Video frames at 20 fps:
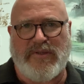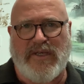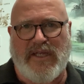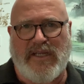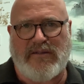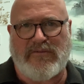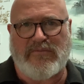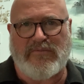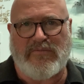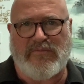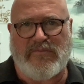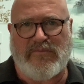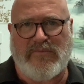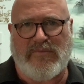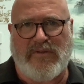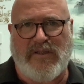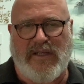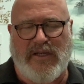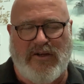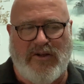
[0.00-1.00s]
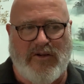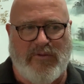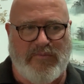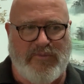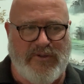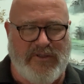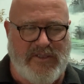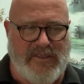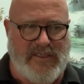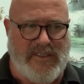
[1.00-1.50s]
that, and I'll
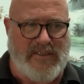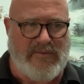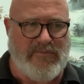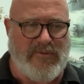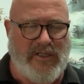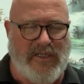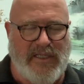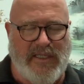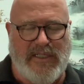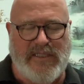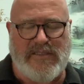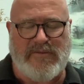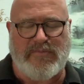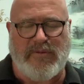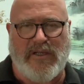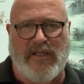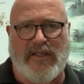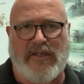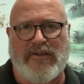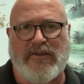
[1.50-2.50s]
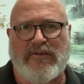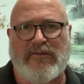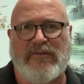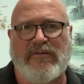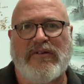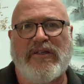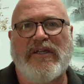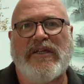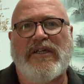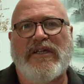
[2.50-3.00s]
put it in my links below
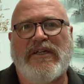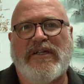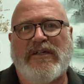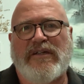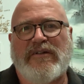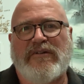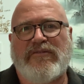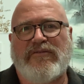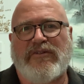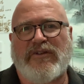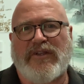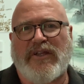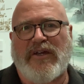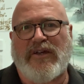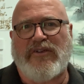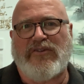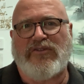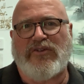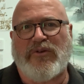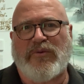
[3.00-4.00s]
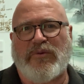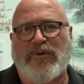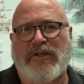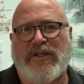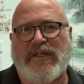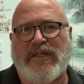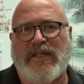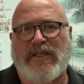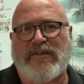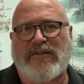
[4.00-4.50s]
for those who want to
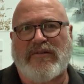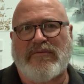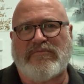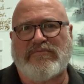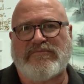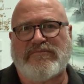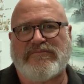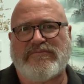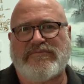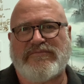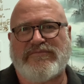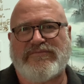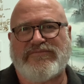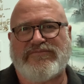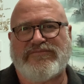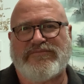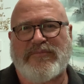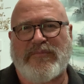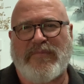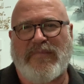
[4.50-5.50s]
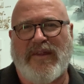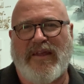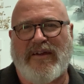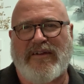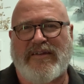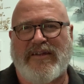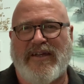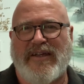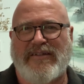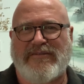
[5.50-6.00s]
get them.
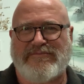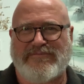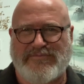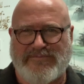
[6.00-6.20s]
Okay,